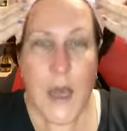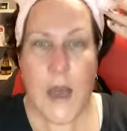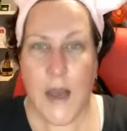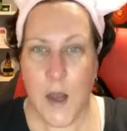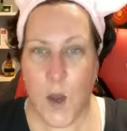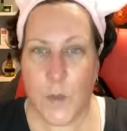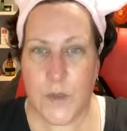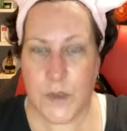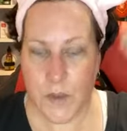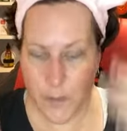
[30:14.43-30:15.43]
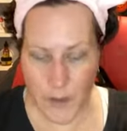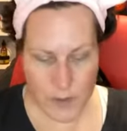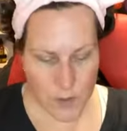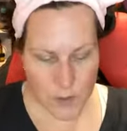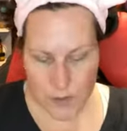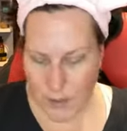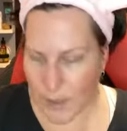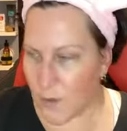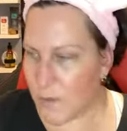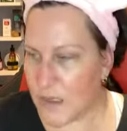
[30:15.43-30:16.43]
helps the muscles
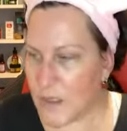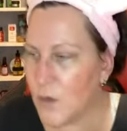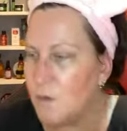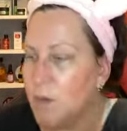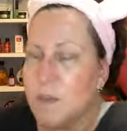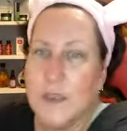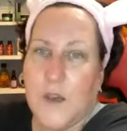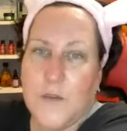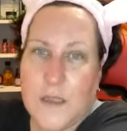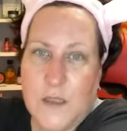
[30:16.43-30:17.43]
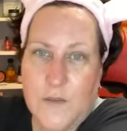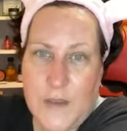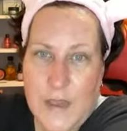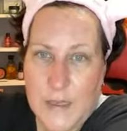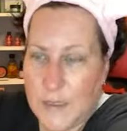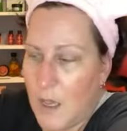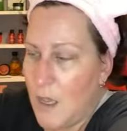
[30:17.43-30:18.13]
not only tone themselves in the face,